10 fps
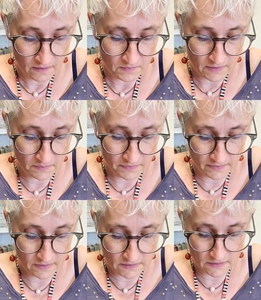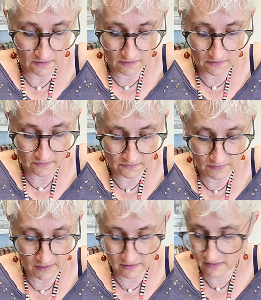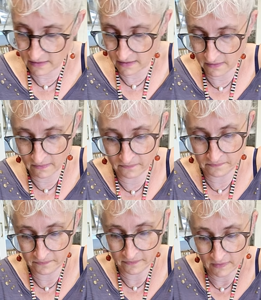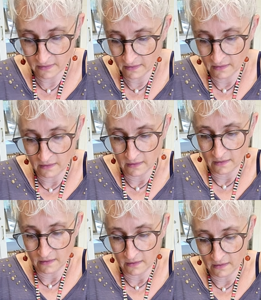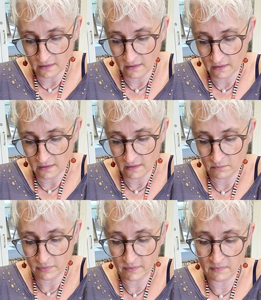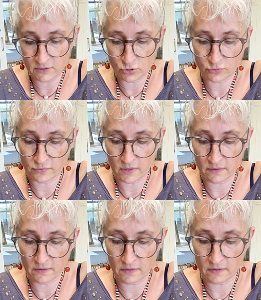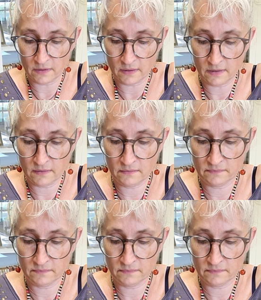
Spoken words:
gonna put glue right there and put my trunk on.